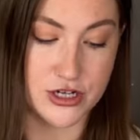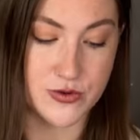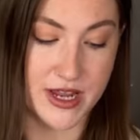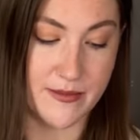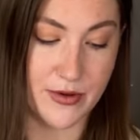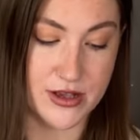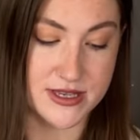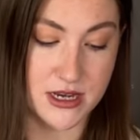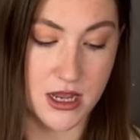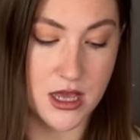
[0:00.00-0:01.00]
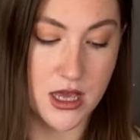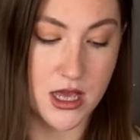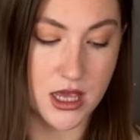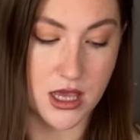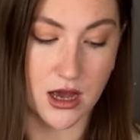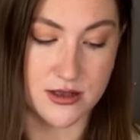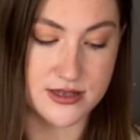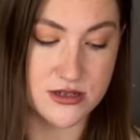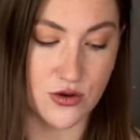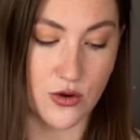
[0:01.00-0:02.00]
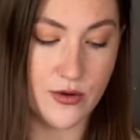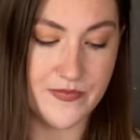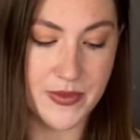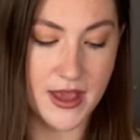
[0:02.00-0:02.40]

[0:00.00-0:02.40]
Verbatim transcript: to an in-person yarn store